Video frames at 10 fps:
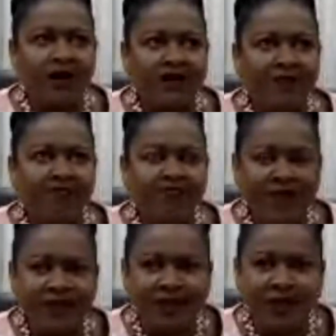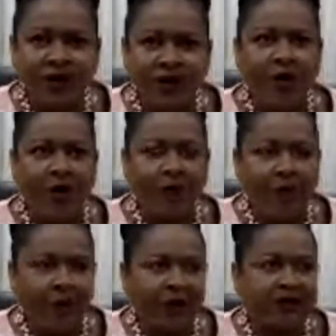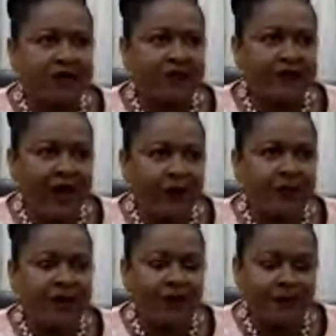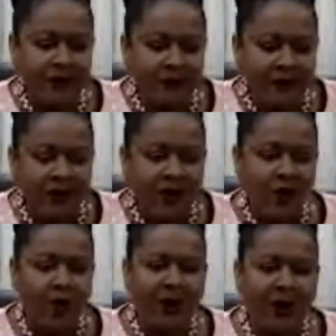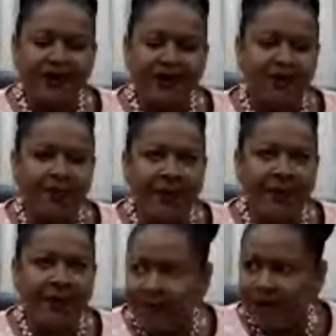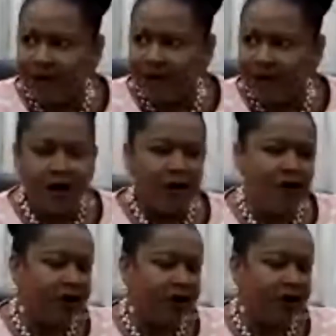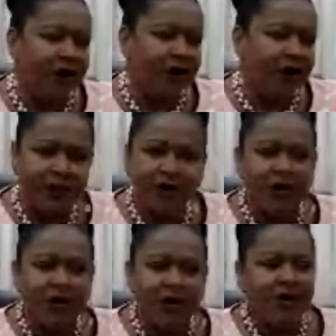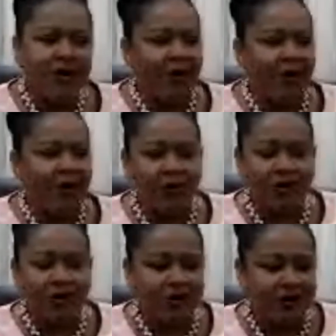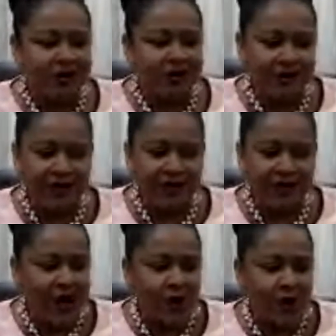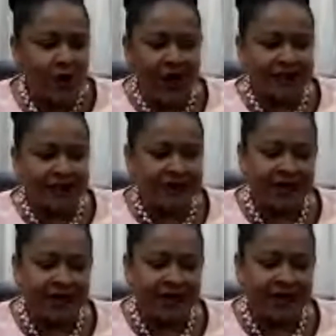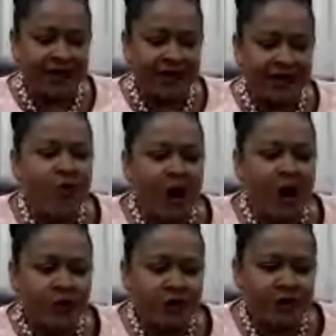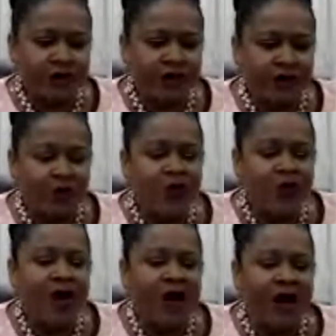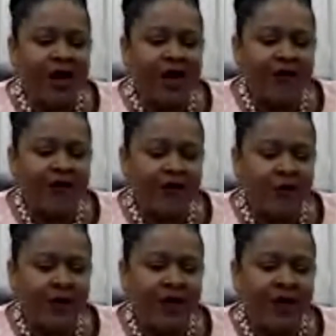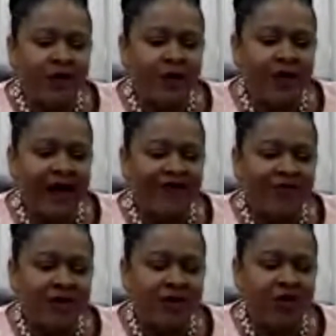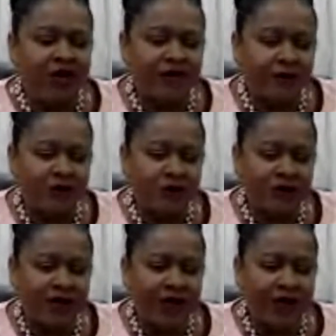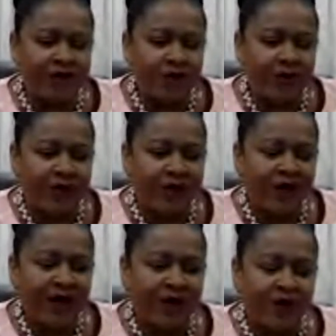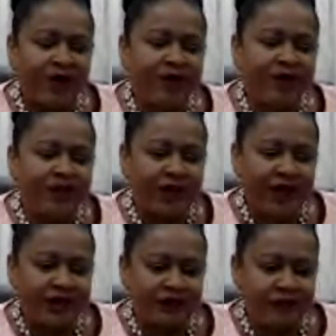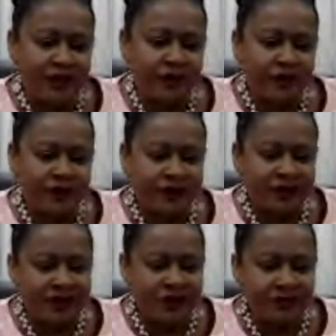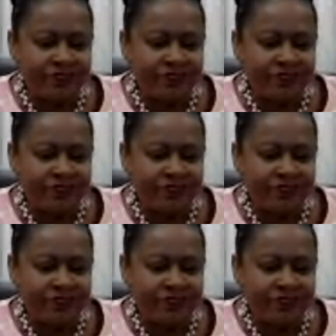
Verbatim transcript: us meeting all pockets of Caribbean people, whether it's in Panama or Colombia or Nicaragua, as I said, throughout the region. We are everywhere and we have made a contribution everywhere, and we need to share that with the university.